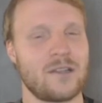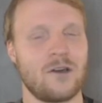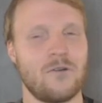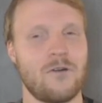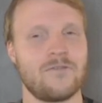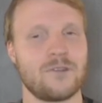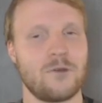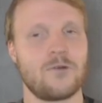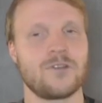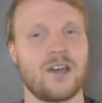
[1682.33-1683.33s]
go of
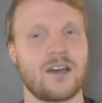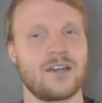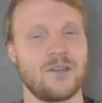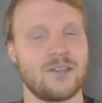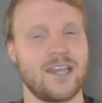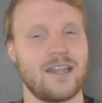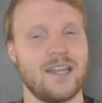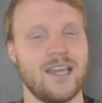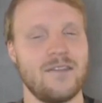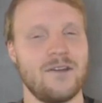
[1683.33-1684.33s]
Son or Saka just yet
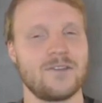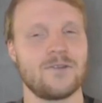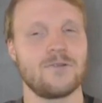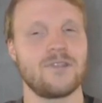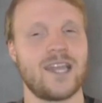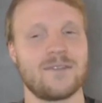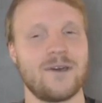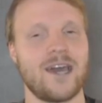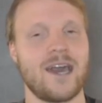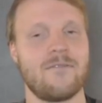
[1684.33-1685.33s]
either. So that's
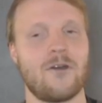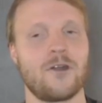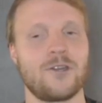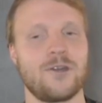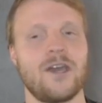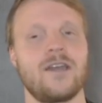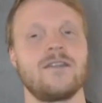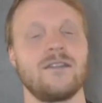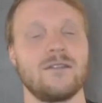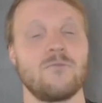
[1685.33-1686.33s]
why I have Archer
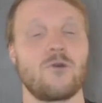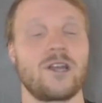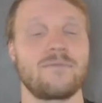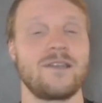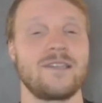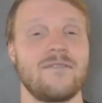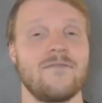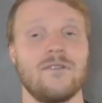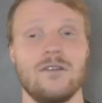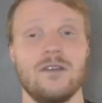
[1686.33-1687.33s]
and the more
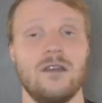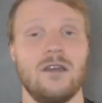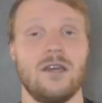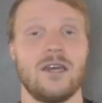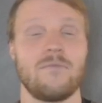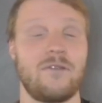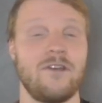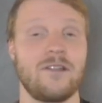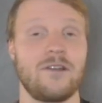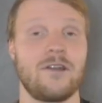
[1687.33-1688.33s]
expensive
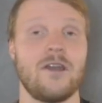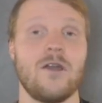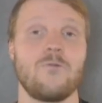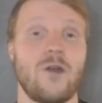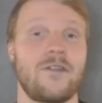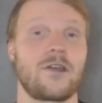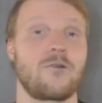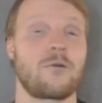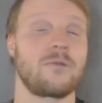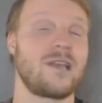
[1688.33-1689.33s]
midfielder, rather than
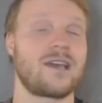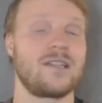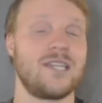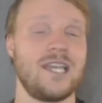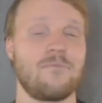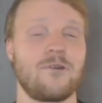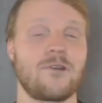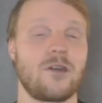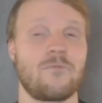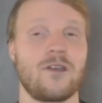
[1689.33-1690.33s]
going with like a cheaper
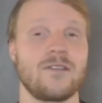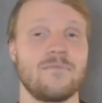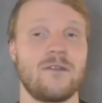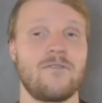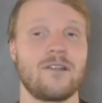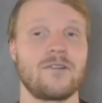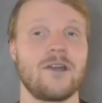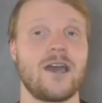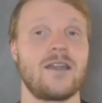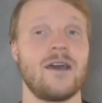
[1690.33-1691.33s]
cut price
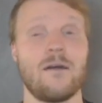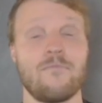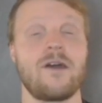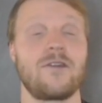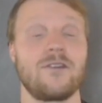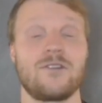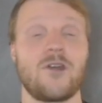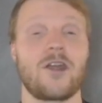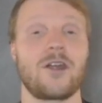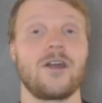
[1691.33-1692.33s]
midfielder and a better
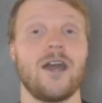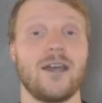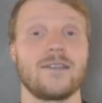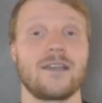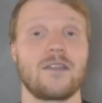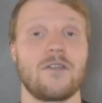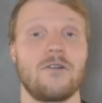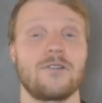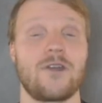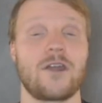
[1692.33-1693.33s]
striker as like the
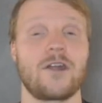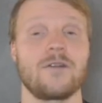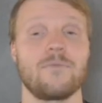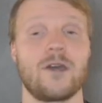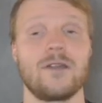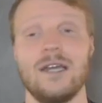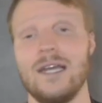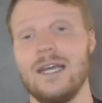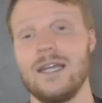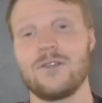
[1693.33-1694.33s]
third striker. But
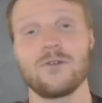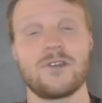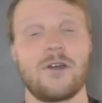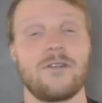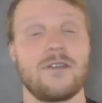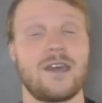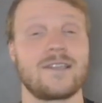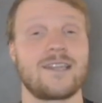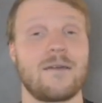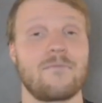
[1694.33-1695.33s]
those are the
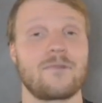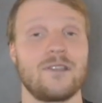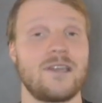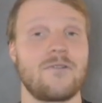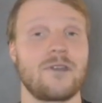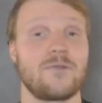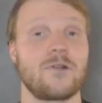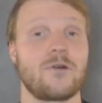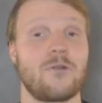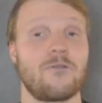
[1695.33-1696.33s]
things that I'm considering as
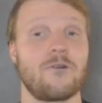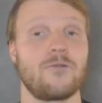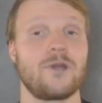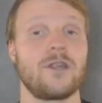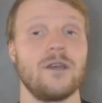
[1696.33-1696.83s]
well going forward.